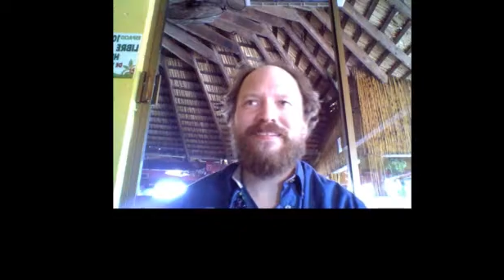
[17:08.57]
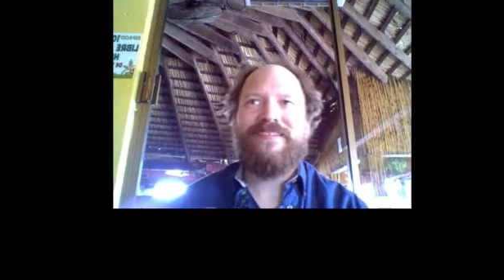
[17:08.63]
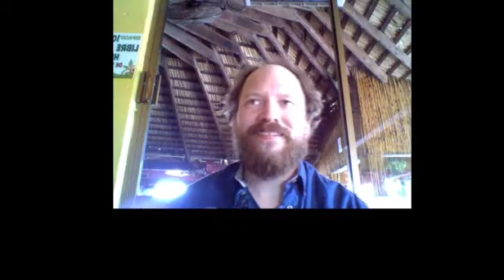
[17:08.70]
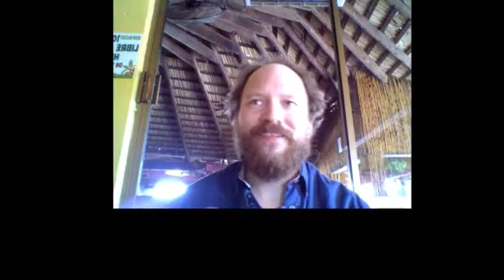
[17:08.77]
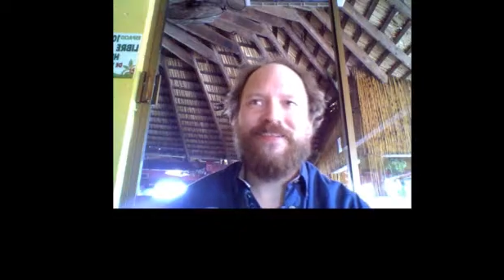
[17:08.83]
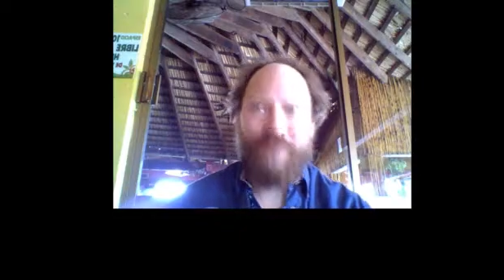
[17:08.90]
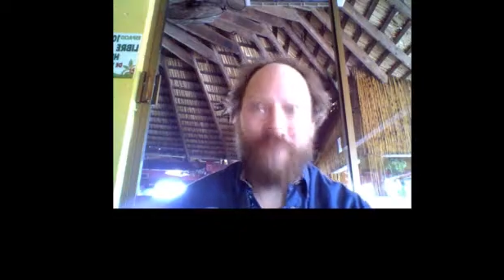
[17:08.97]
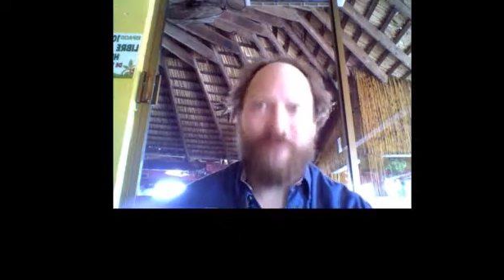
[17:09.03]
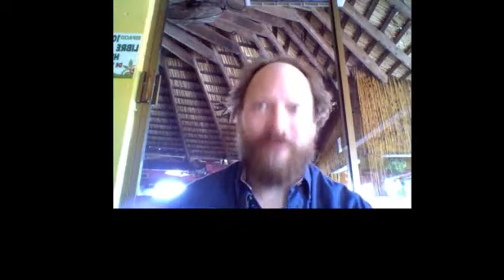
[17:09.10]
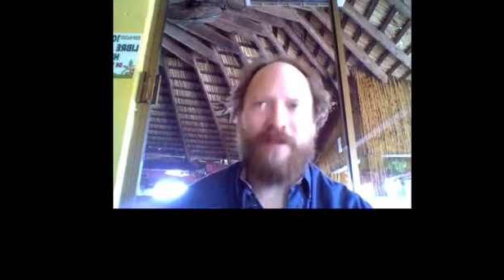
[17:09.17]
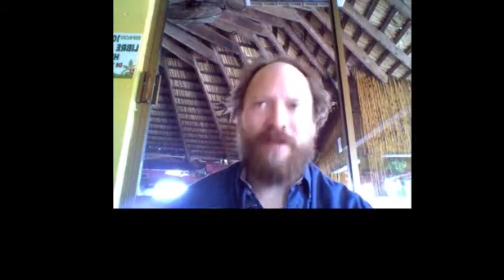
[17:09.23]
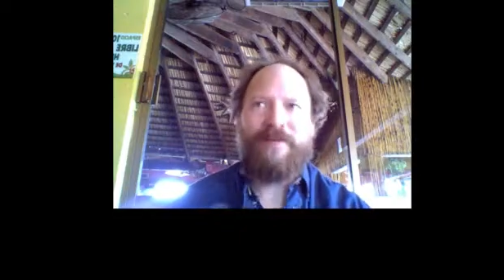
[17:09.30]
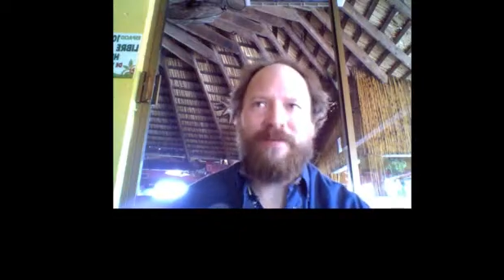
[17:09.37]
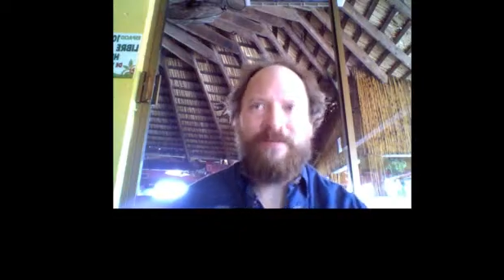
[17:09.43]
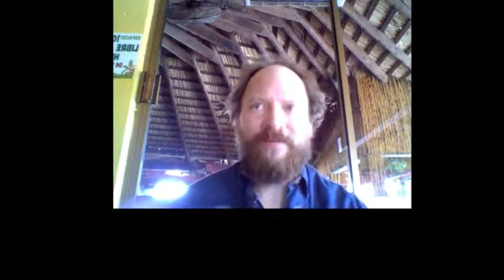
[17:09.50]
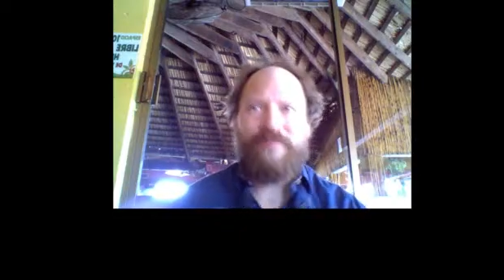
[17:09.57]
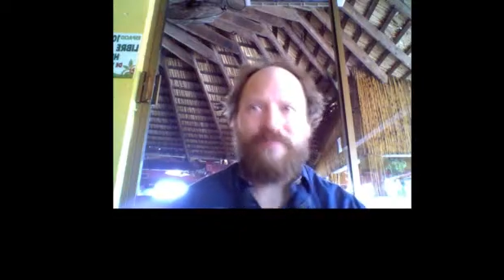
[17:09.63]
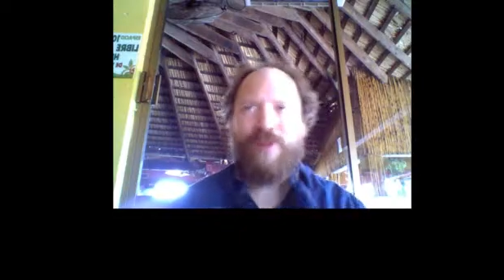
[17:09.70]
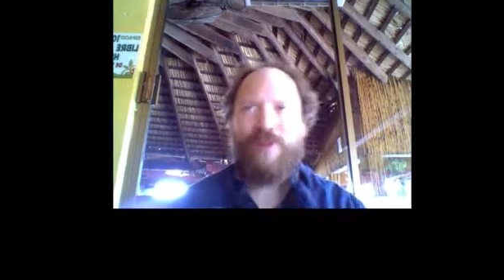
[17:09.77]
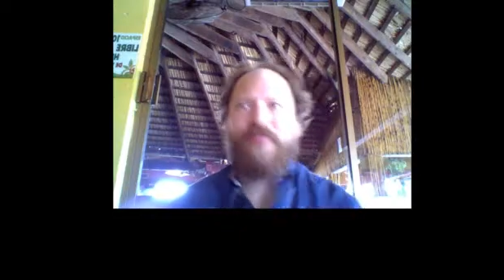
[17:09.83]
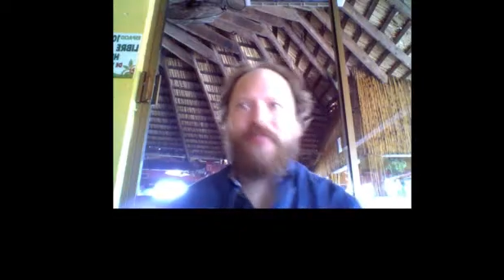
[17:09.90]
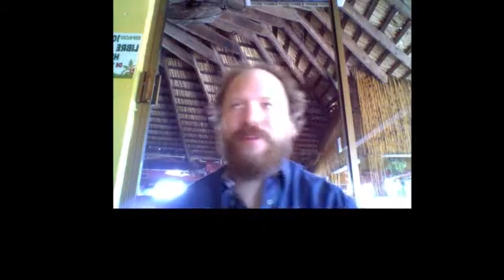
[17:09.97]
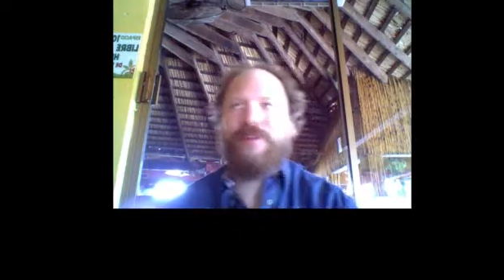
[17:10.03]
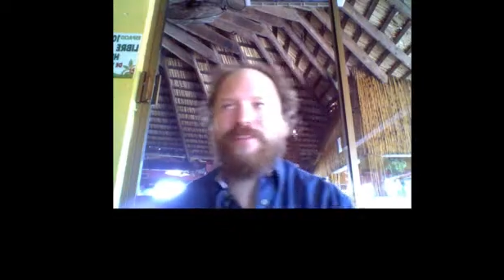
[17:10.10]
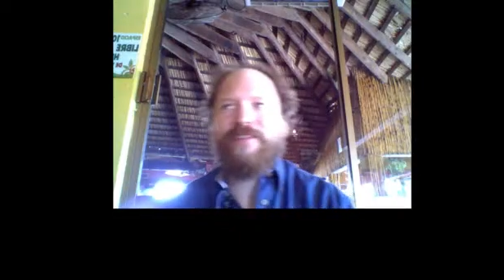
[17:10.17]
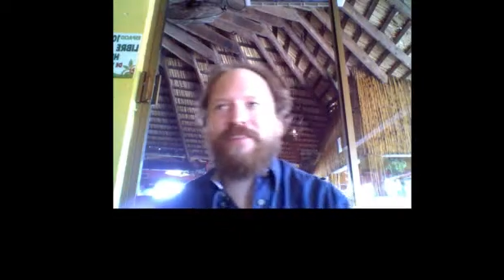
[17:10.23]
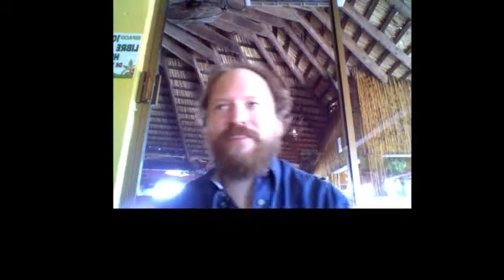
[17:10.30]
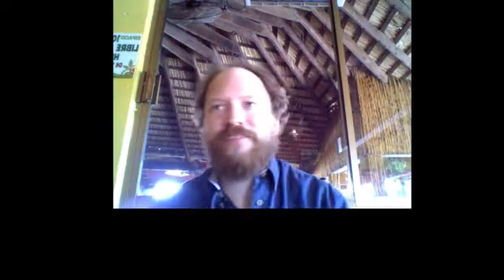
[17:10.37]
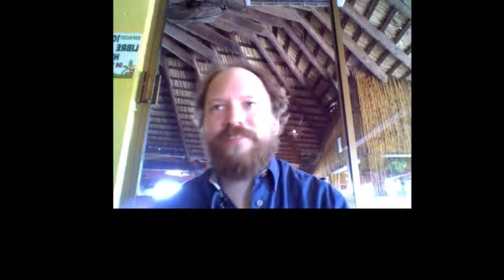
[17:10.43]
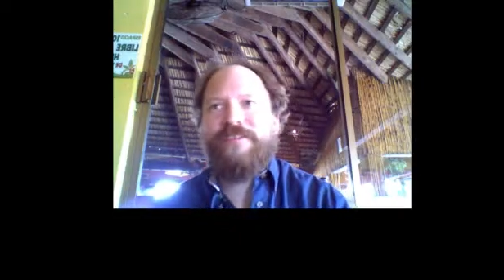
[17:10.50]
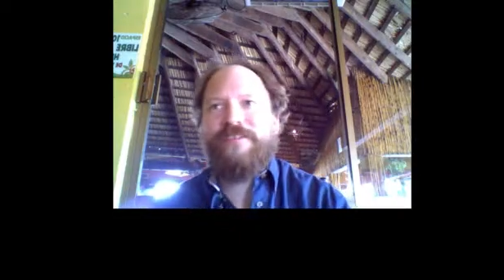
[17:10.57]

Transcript: Do you follow what I mean for authorization?